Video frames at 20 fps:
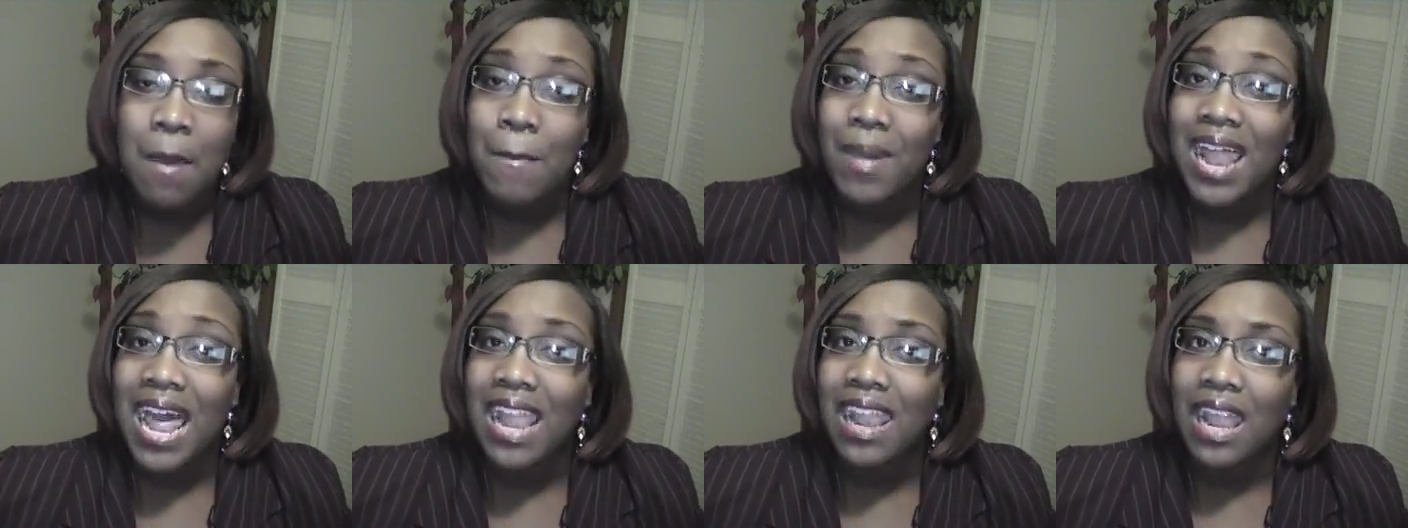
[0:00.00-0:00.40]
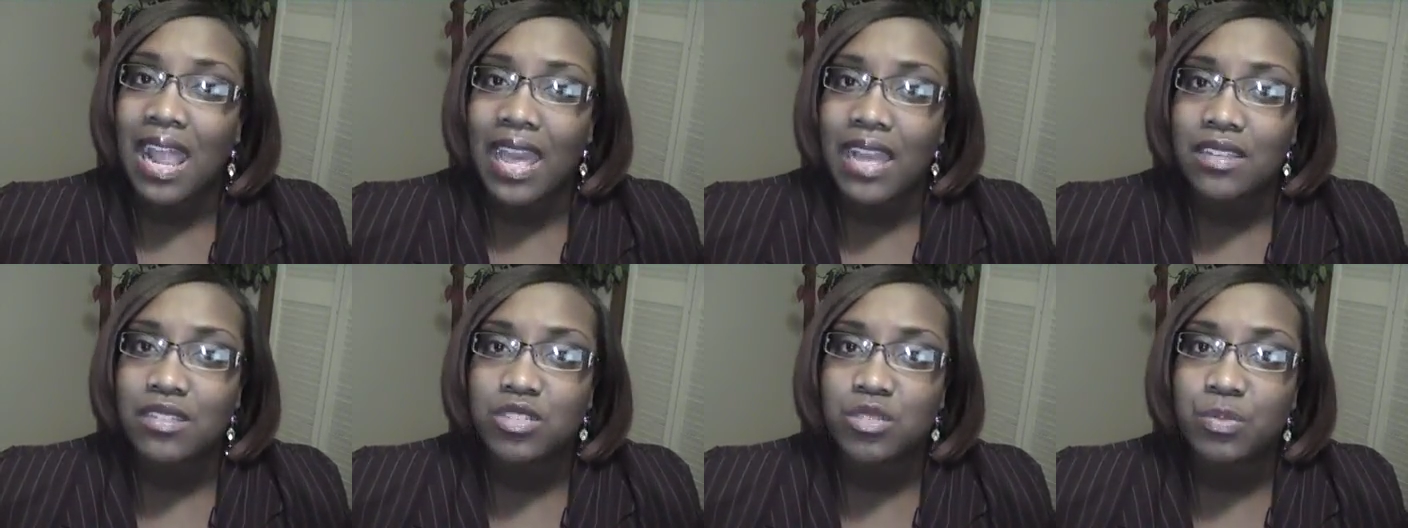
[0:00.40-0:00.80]
But I
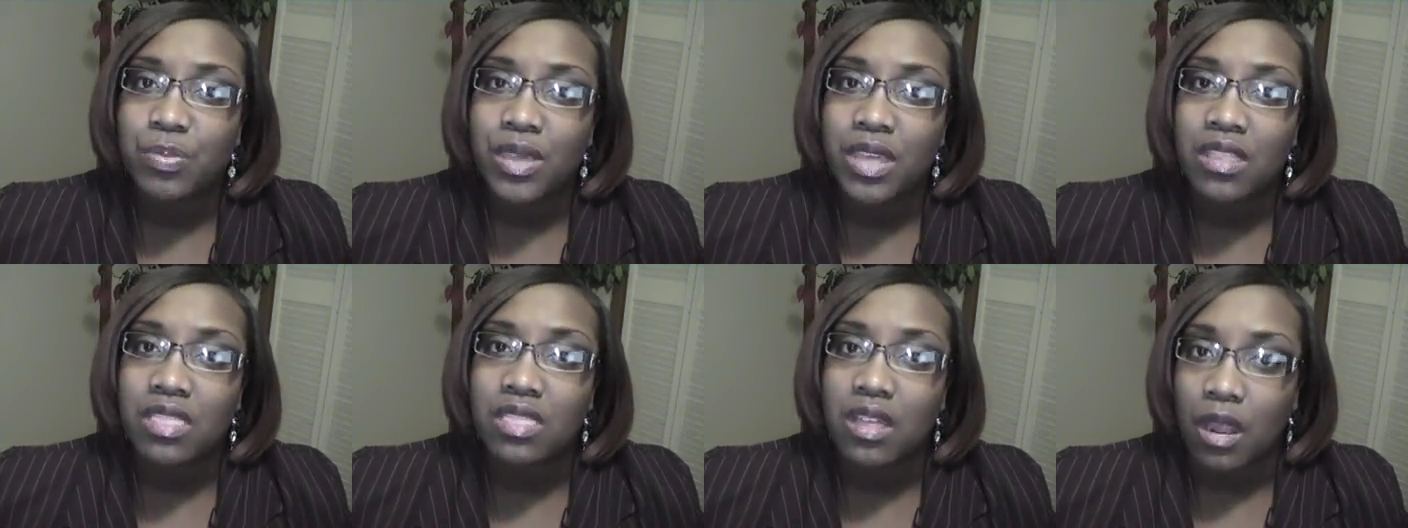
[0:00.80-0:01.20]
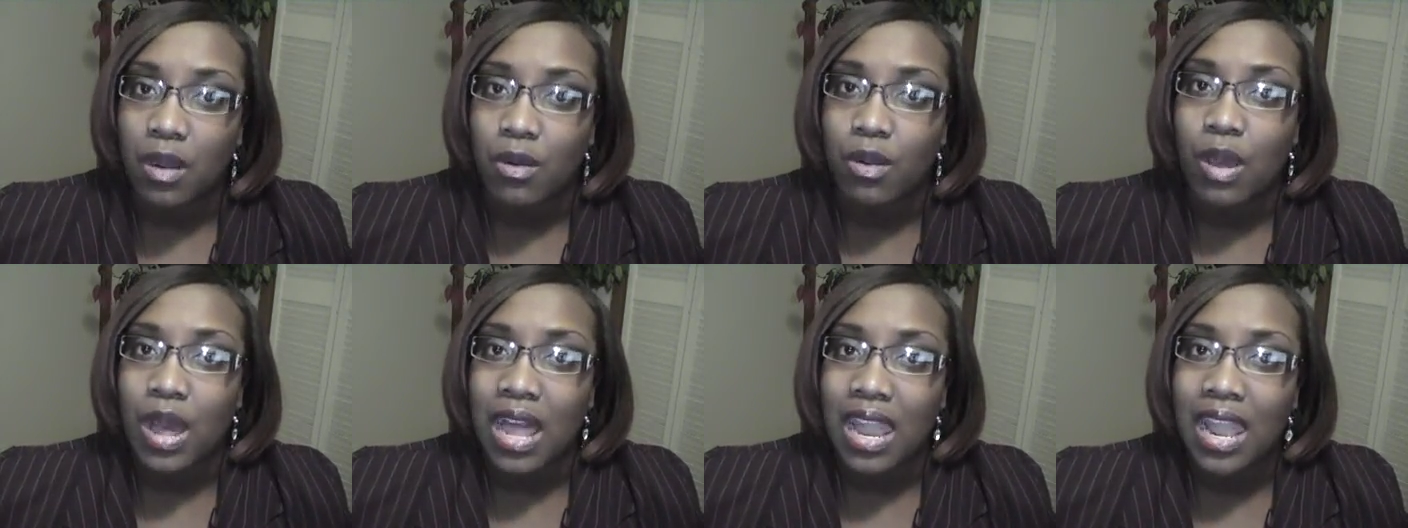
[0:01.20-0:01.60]
like to be
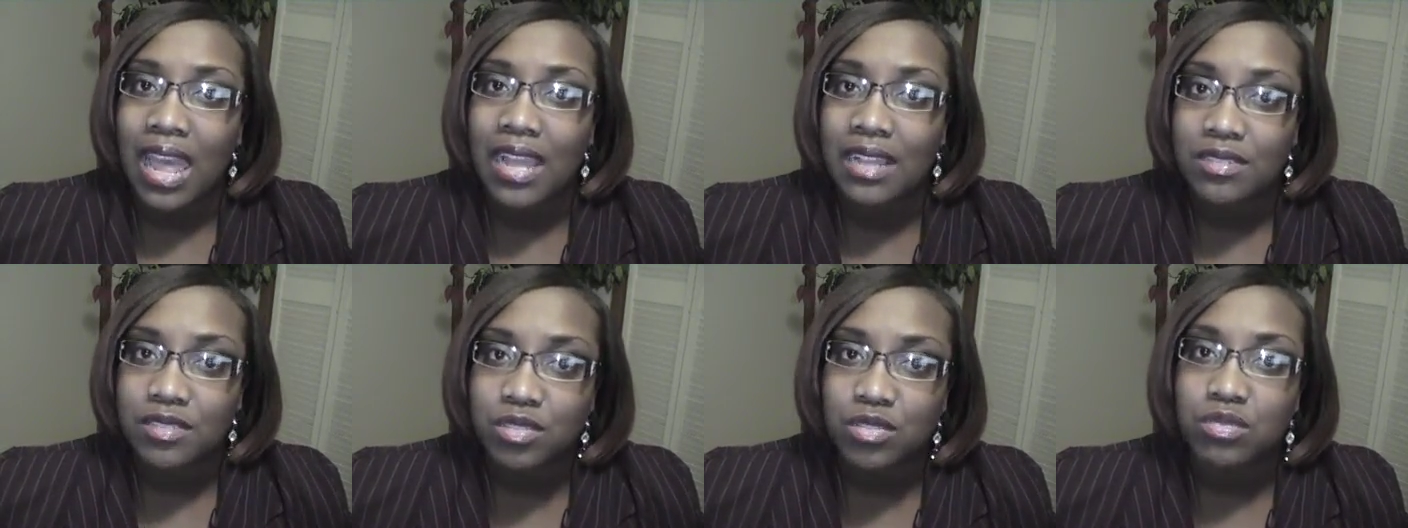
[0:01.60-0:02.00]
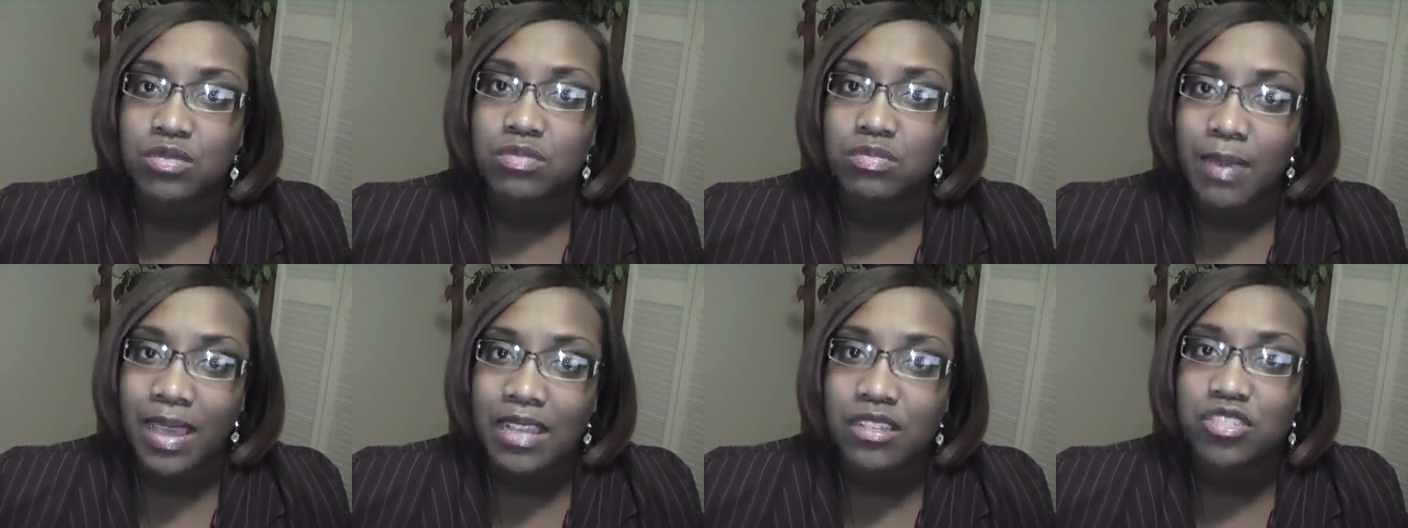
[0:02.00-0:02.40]
thorough. I like
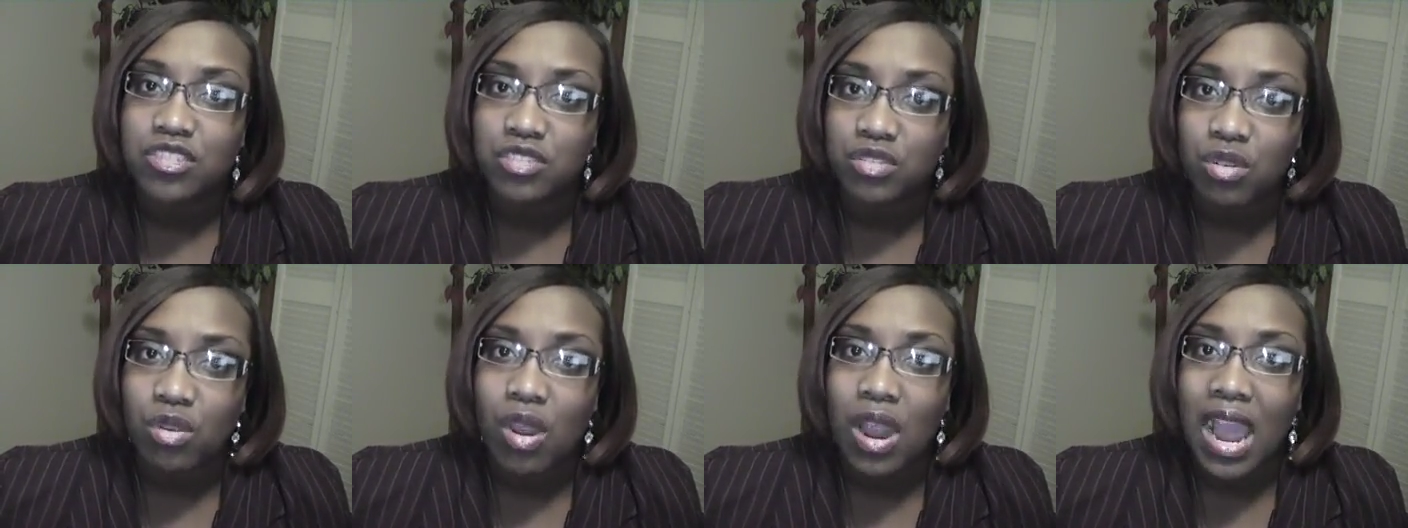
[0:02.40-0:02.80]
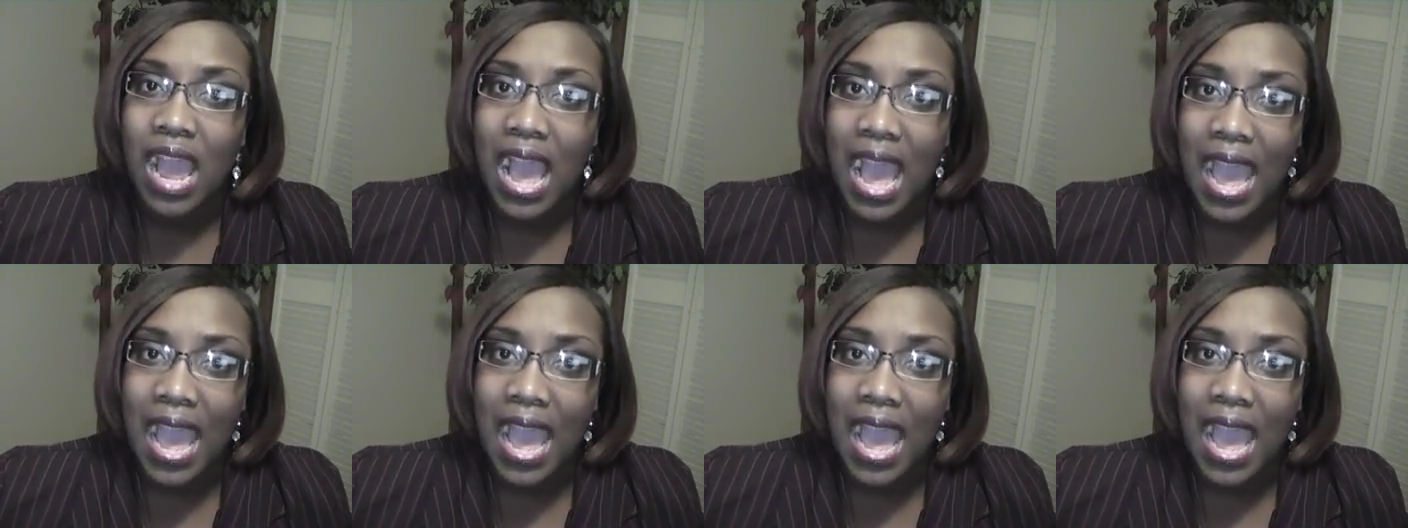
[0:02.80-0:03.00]
to make sure